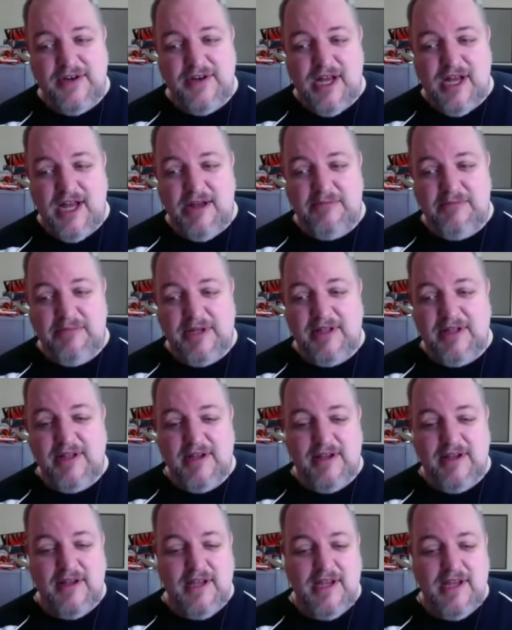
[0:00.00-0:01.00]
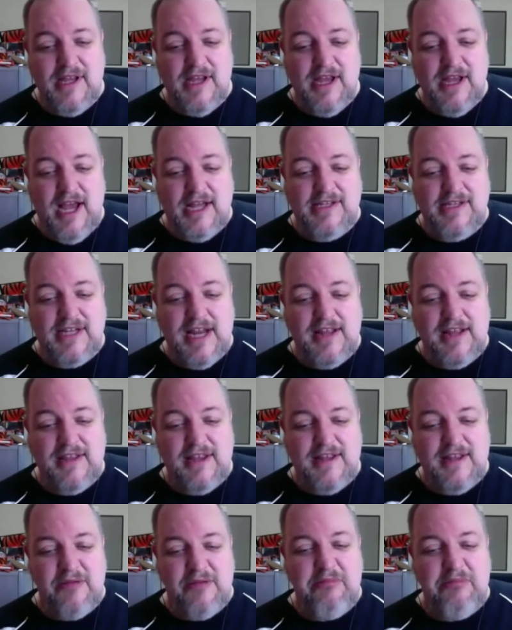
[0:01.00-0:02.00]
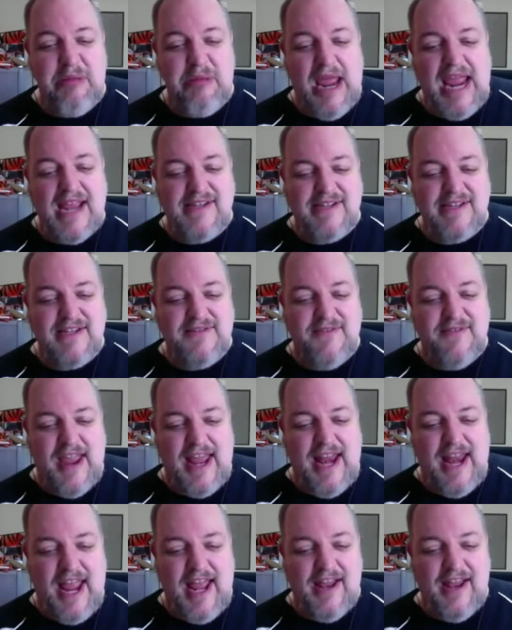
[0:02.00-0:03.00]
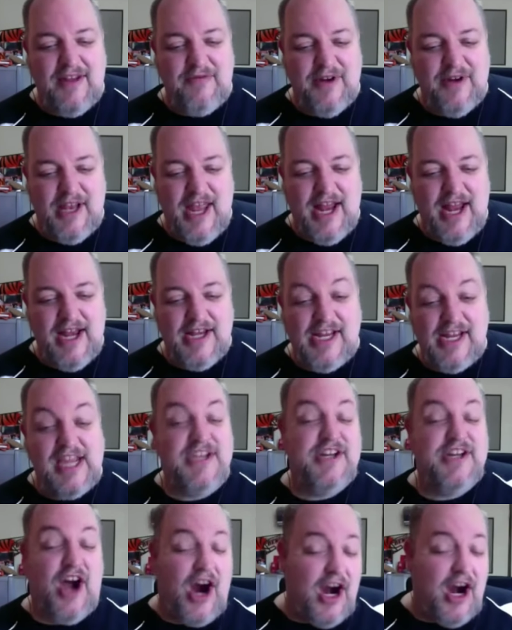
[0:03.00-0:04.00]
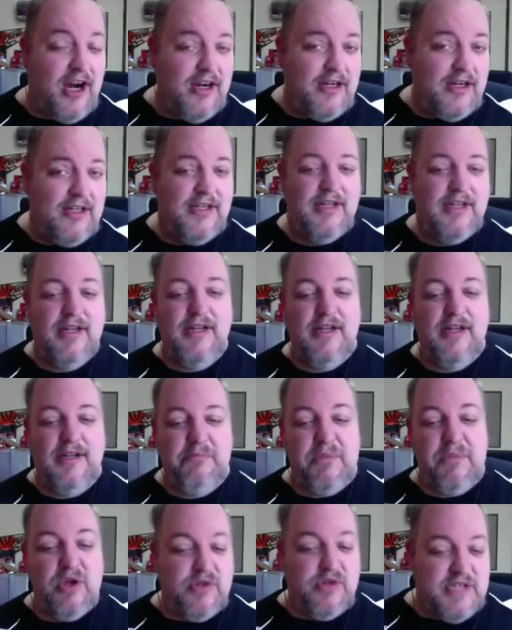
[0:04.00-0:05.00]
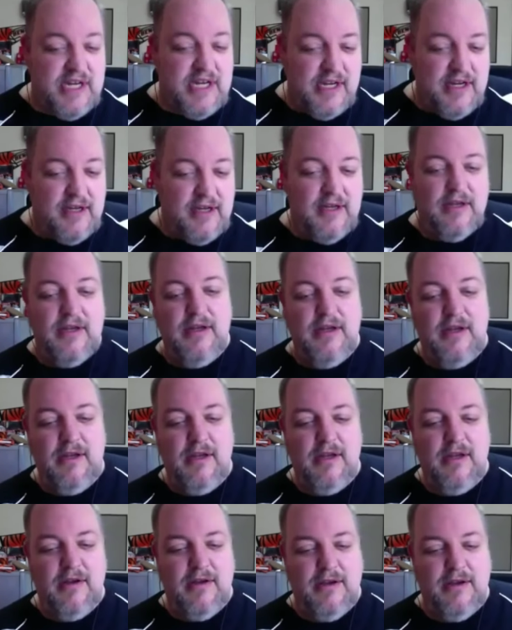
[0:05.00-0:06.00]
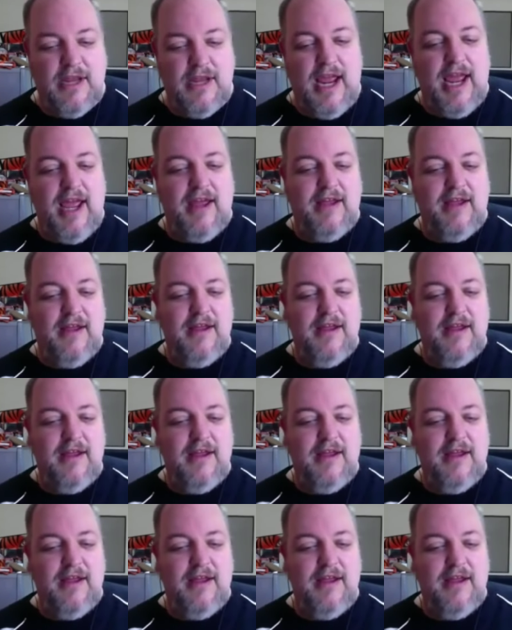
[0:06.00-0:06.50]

Um, but the I'd say yeah. the bass is Van Halen related, guitar, music, the guitar. Well, yeah. that,